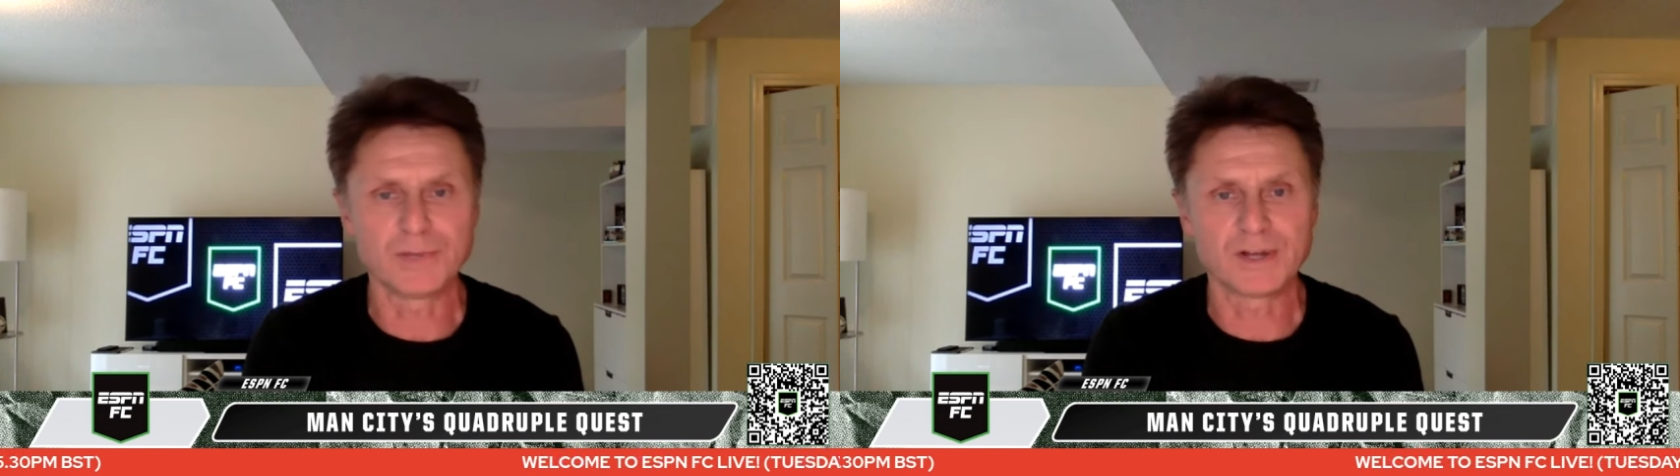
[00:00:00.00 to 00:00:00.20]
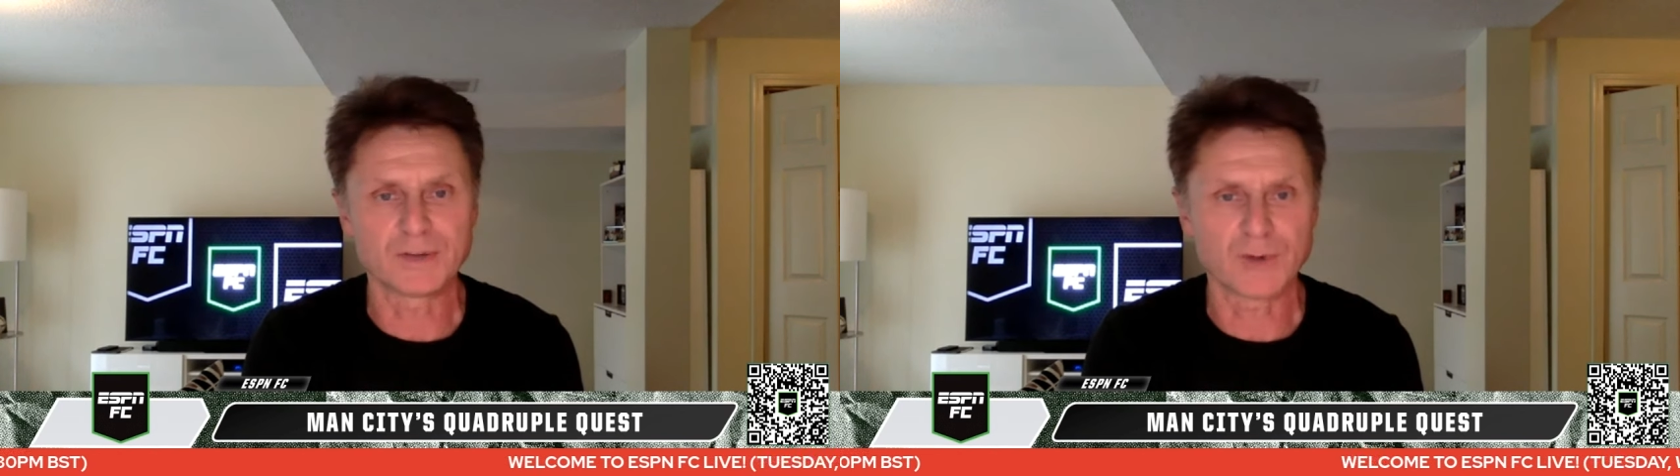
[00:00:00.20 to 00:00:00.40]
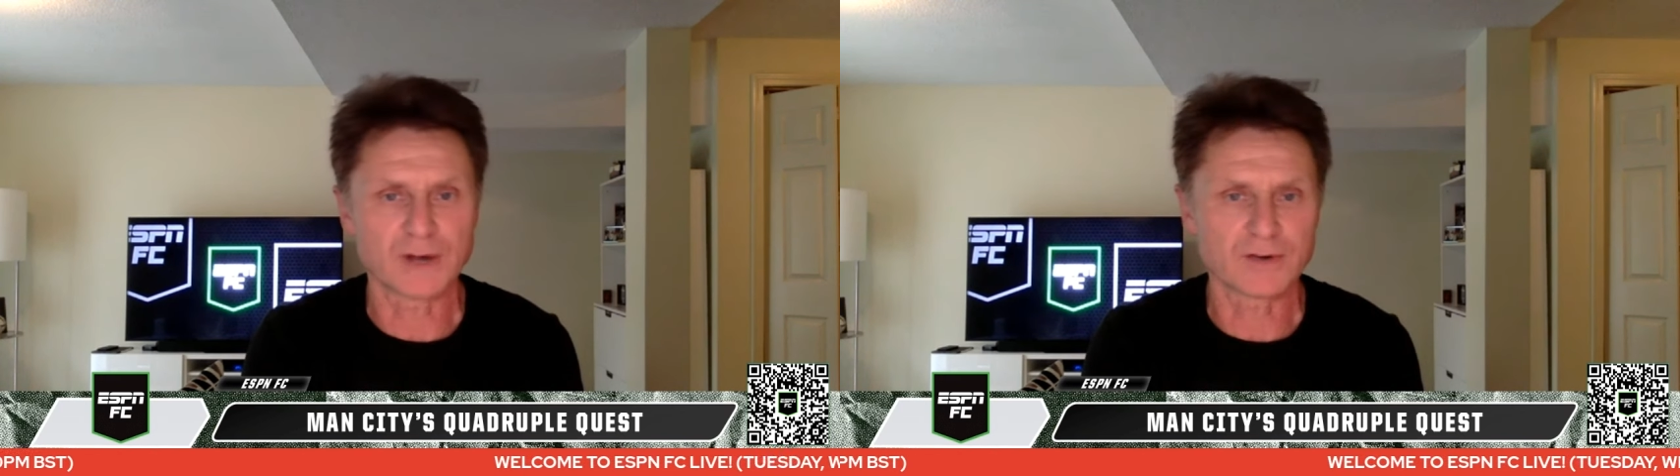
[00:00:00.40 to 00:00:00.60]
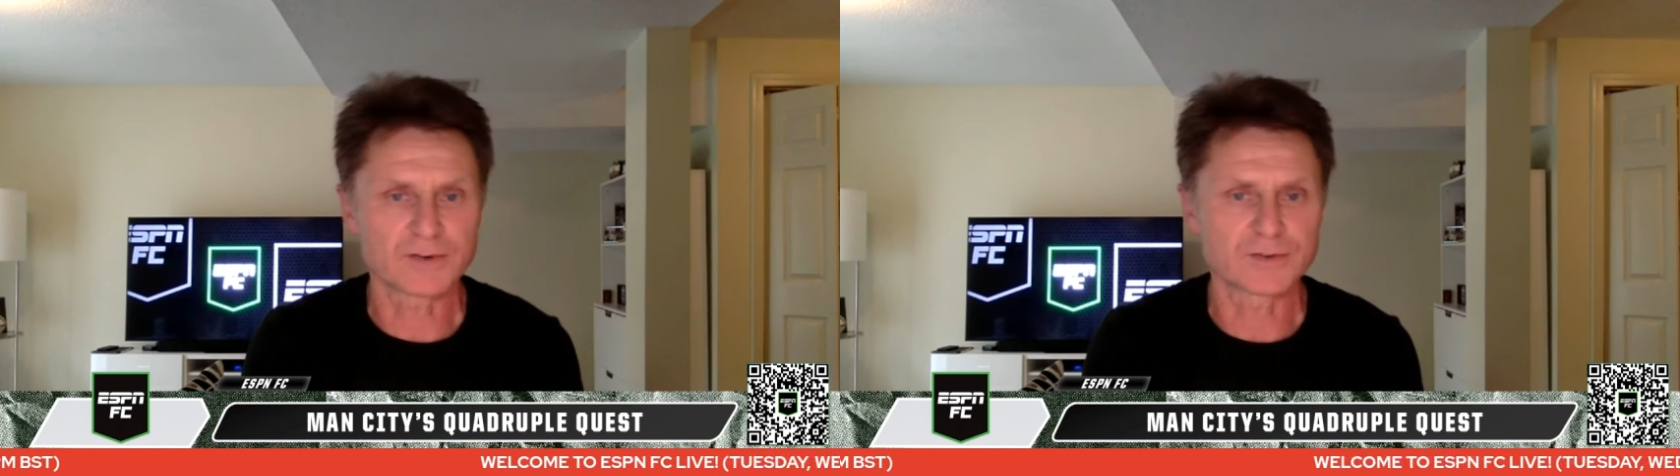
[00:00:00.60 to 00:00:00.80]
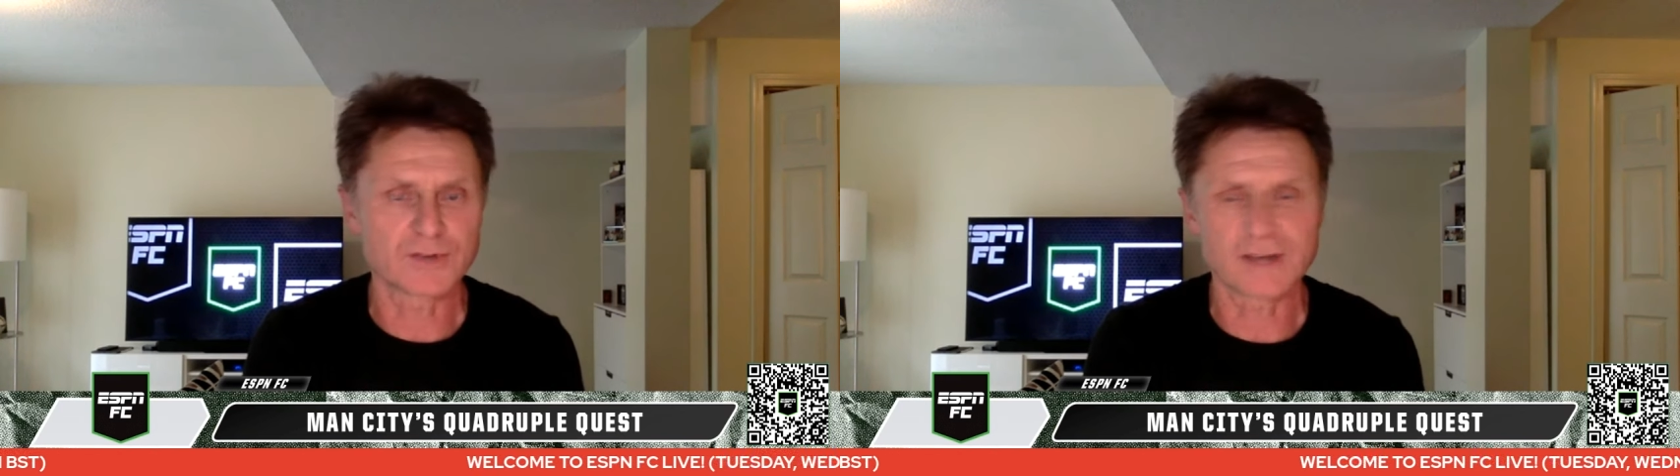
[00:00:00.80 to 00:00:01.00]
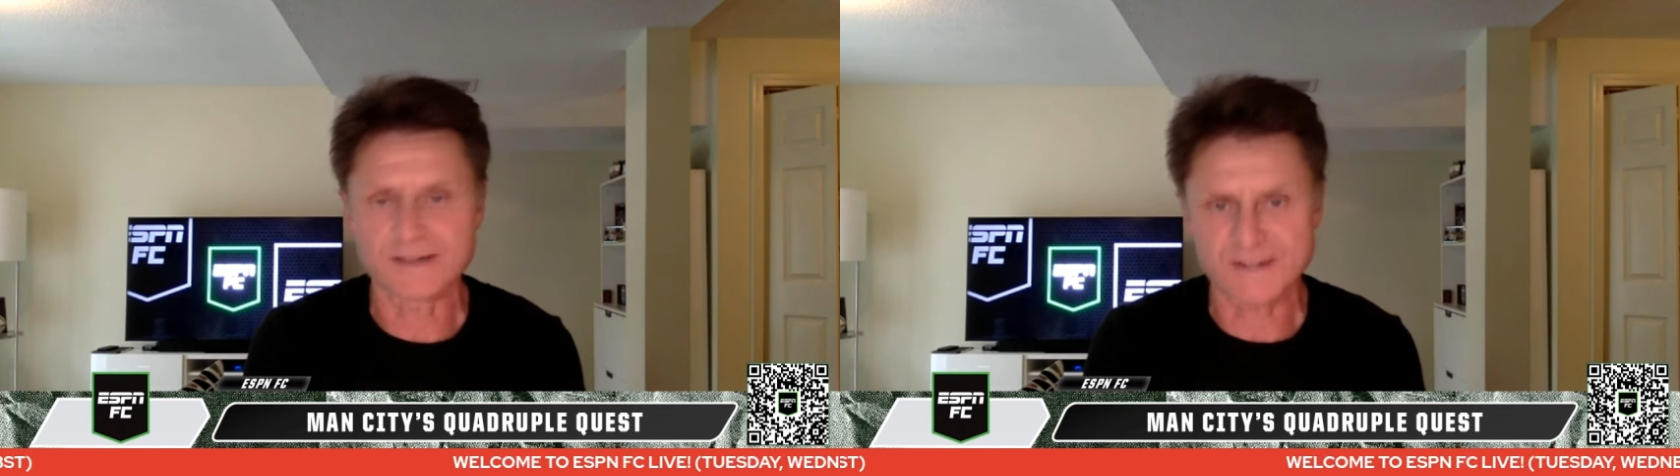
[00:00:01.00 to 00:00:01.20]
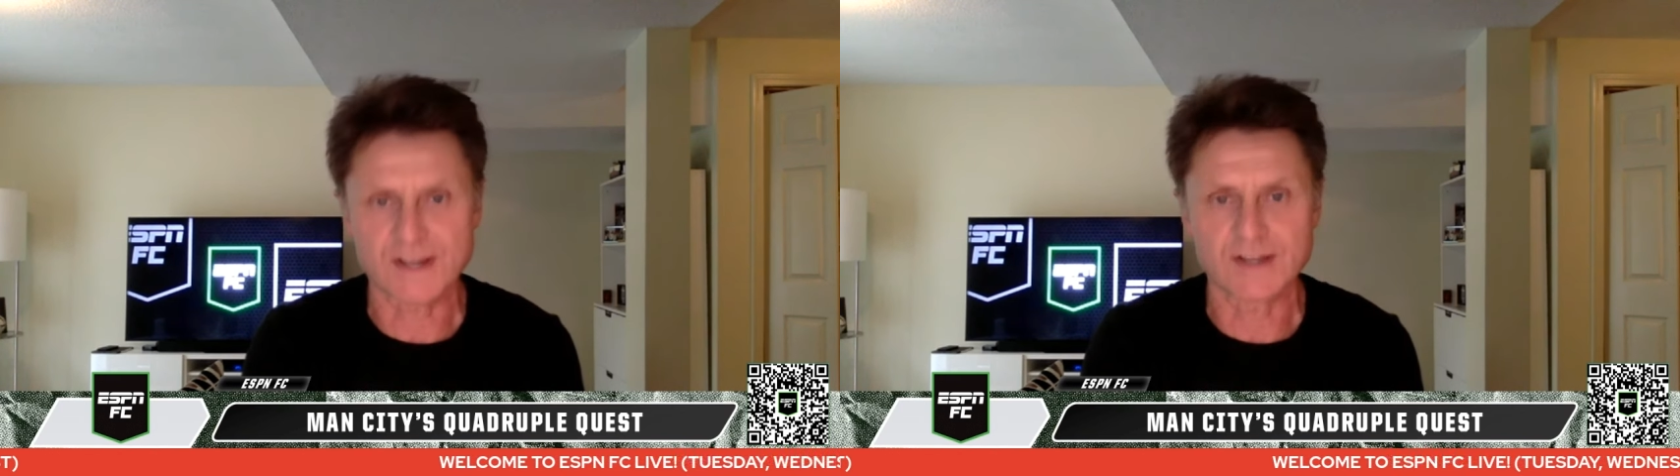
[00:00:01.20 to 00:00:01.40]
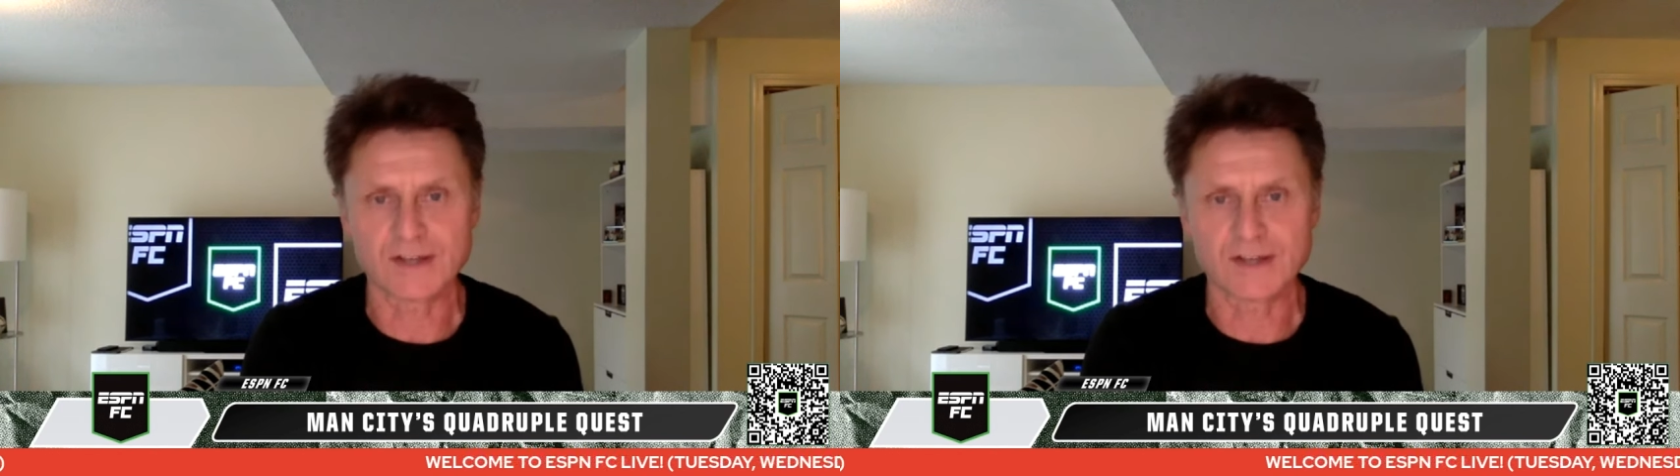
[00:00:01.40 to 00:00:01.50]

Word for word: been on record to kind of say